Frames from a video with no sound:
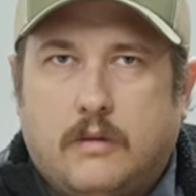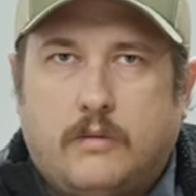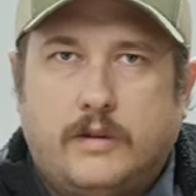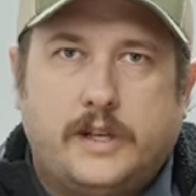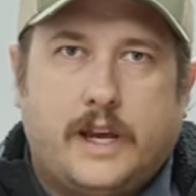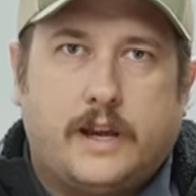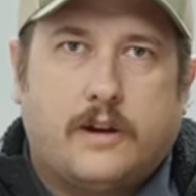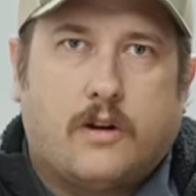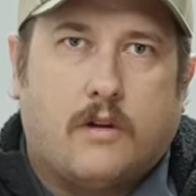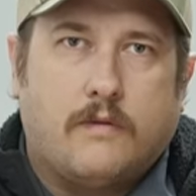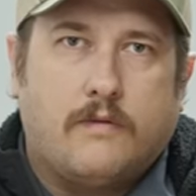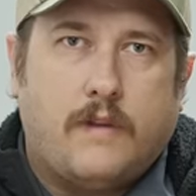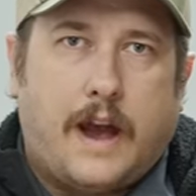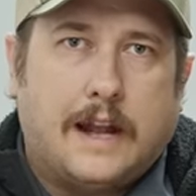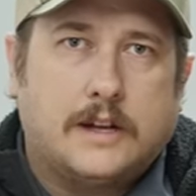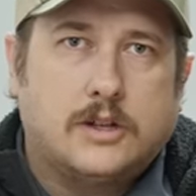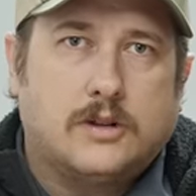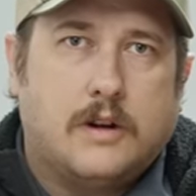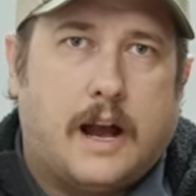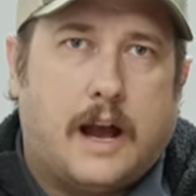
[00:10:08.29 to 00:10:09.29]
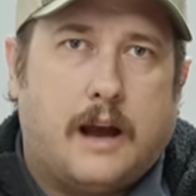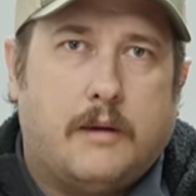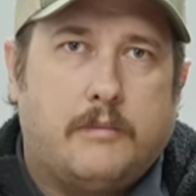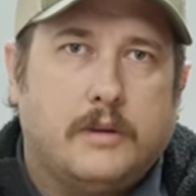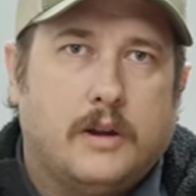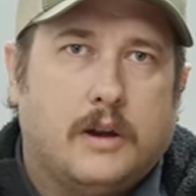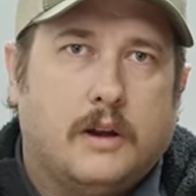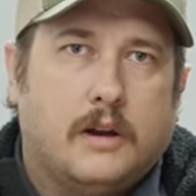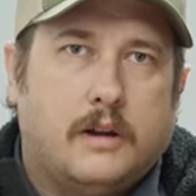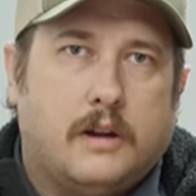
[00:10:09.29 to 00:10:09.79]
We take our fat
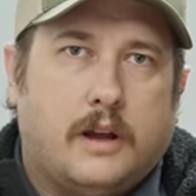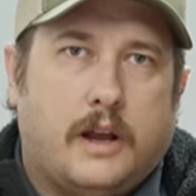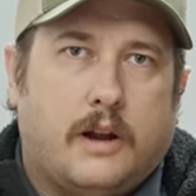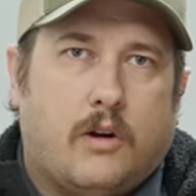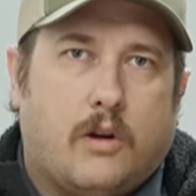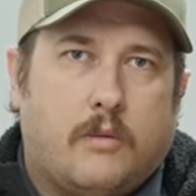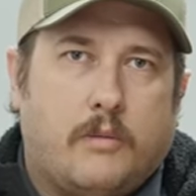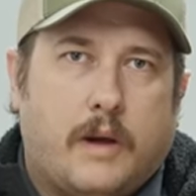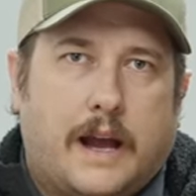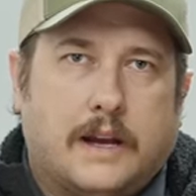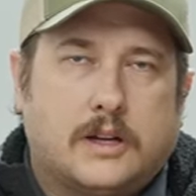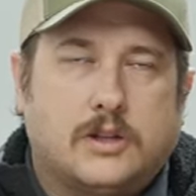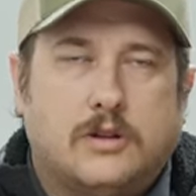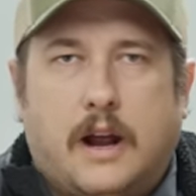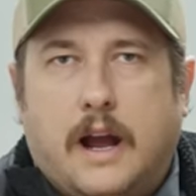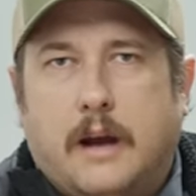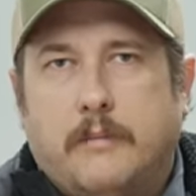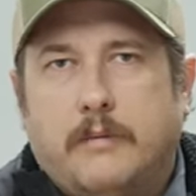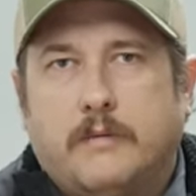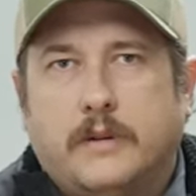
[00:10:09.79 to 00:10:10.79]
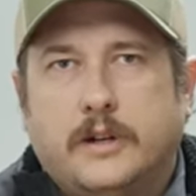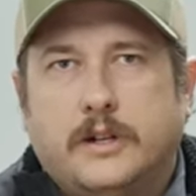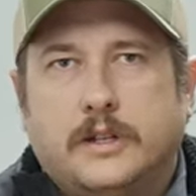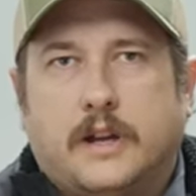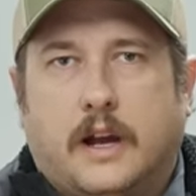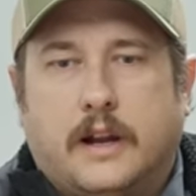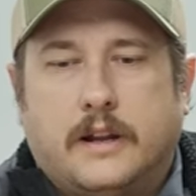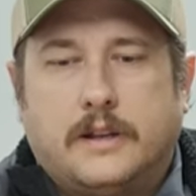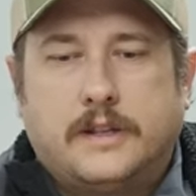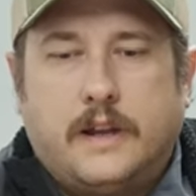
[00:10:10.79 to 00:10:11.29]
strap and our back strap, and we
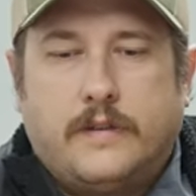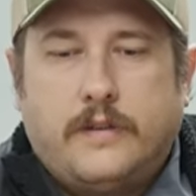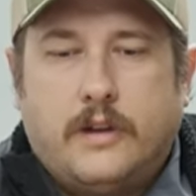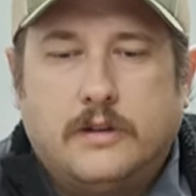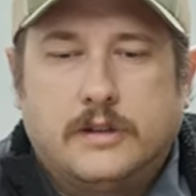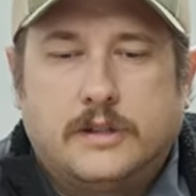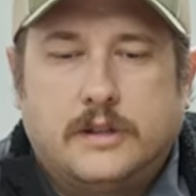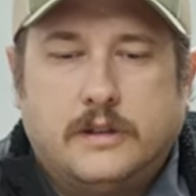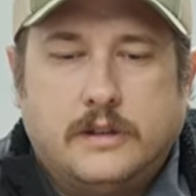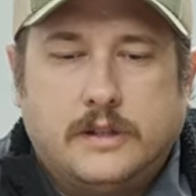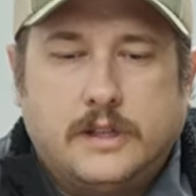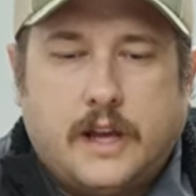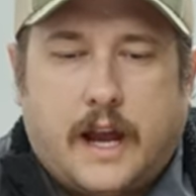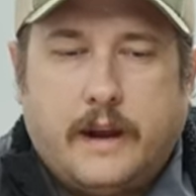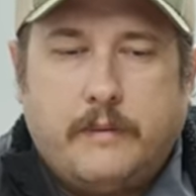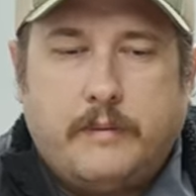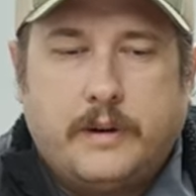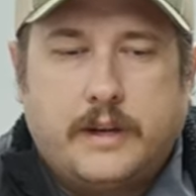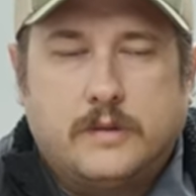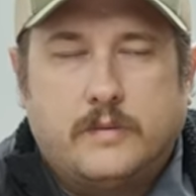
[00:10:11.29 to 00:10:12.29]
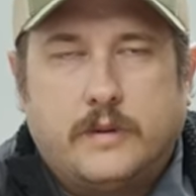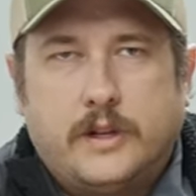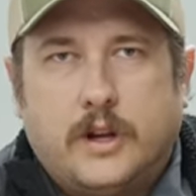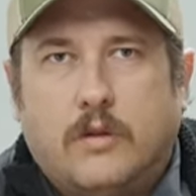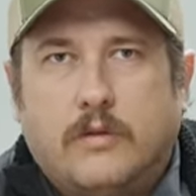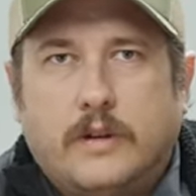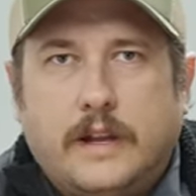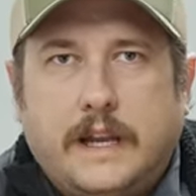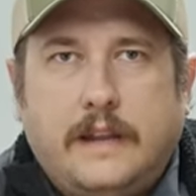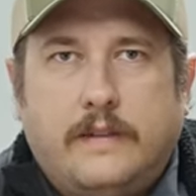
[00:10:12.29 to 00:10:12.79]
just kind of set those to the side because we
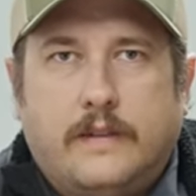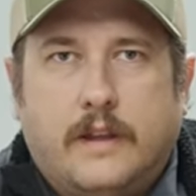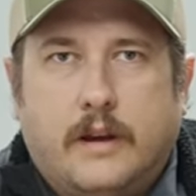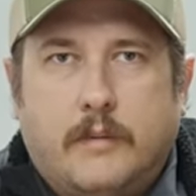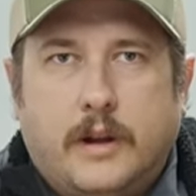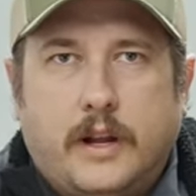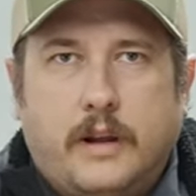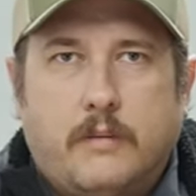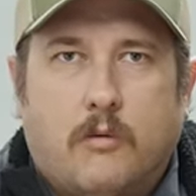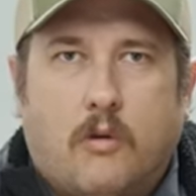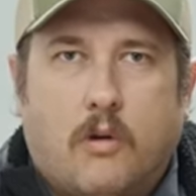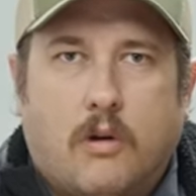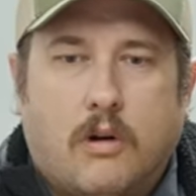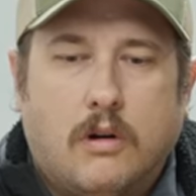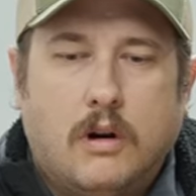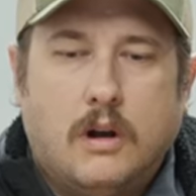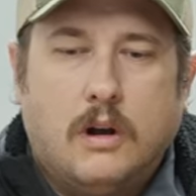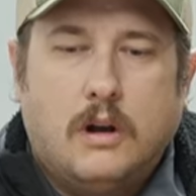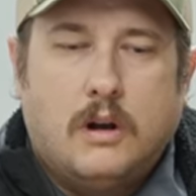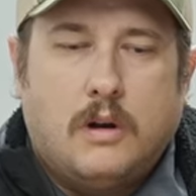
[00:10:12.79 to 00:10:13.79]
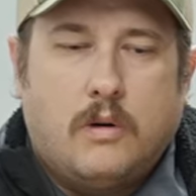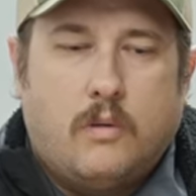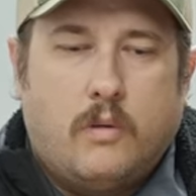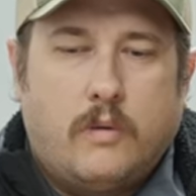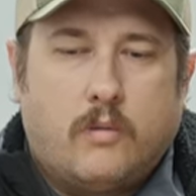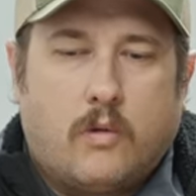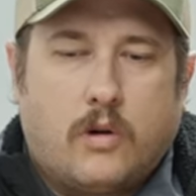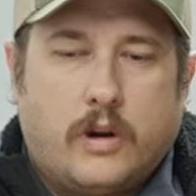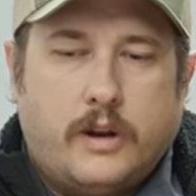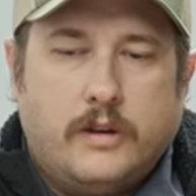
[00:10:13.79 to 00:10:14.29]
don't need them anymore
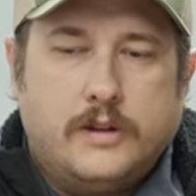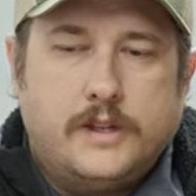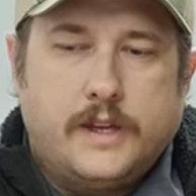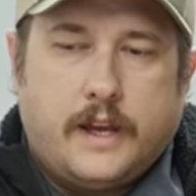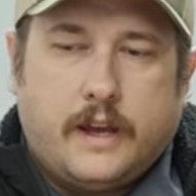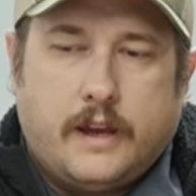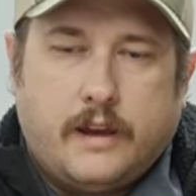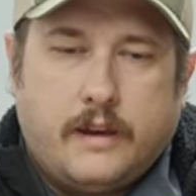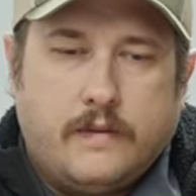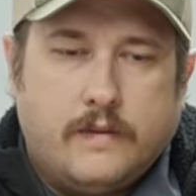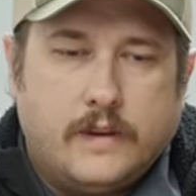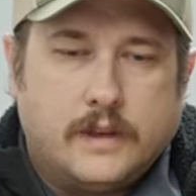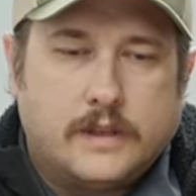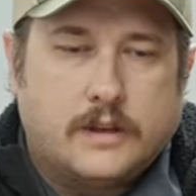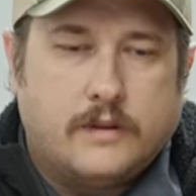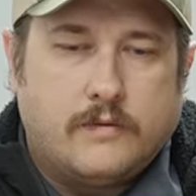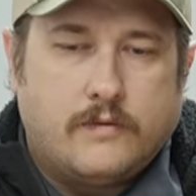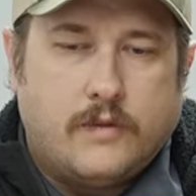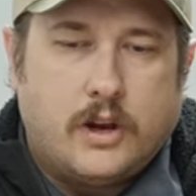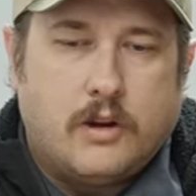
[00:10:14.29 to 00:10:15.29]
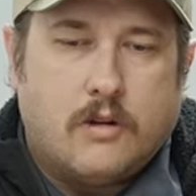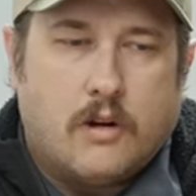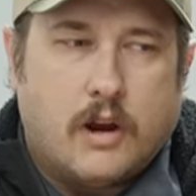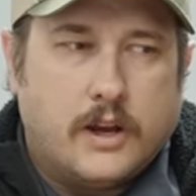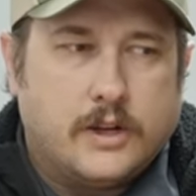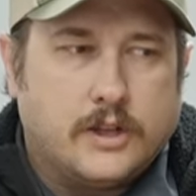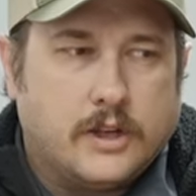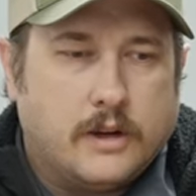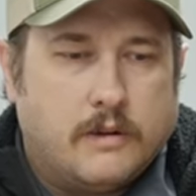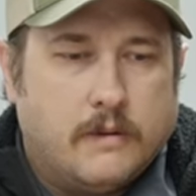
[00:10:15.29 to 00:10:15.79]
when we're using it in this
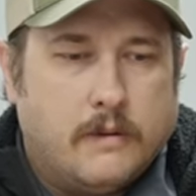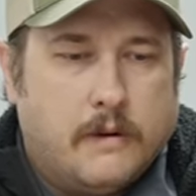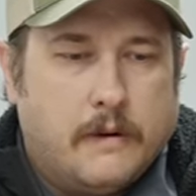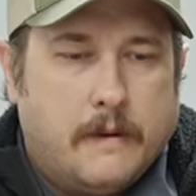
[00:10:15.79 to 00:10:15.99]
configuration.